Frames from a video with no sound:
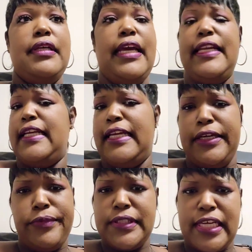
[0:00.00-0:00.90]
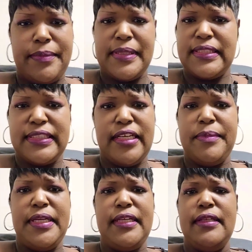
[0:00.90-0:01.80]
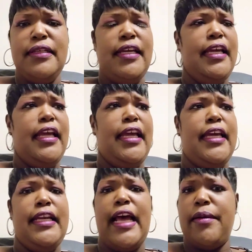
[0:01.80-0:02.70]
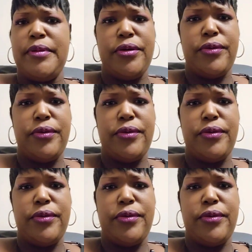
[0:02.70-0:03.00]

and it irritated my stomach, and I'll be